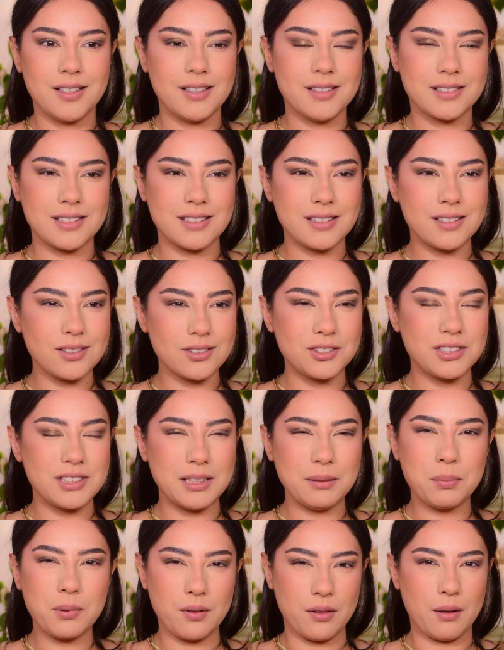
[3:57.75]
It's a little
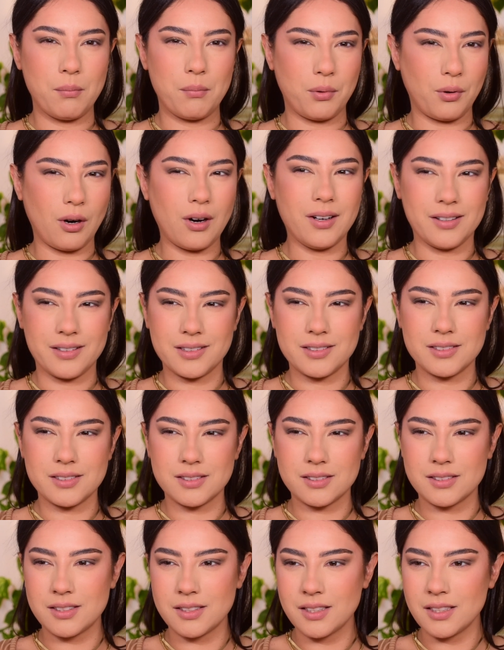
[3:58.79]
deeper than
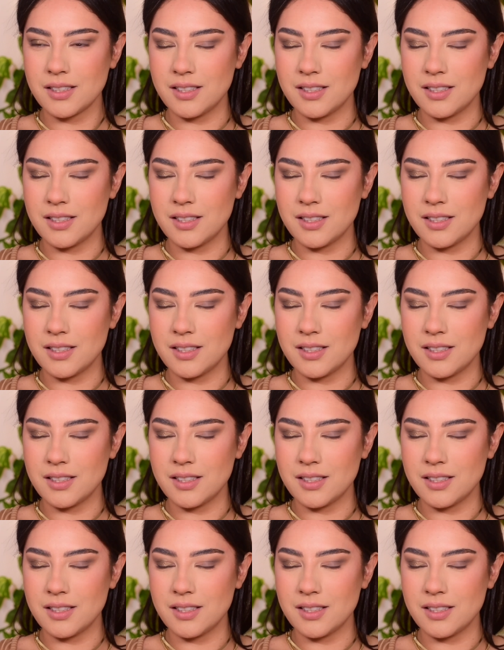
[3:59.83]
bronze.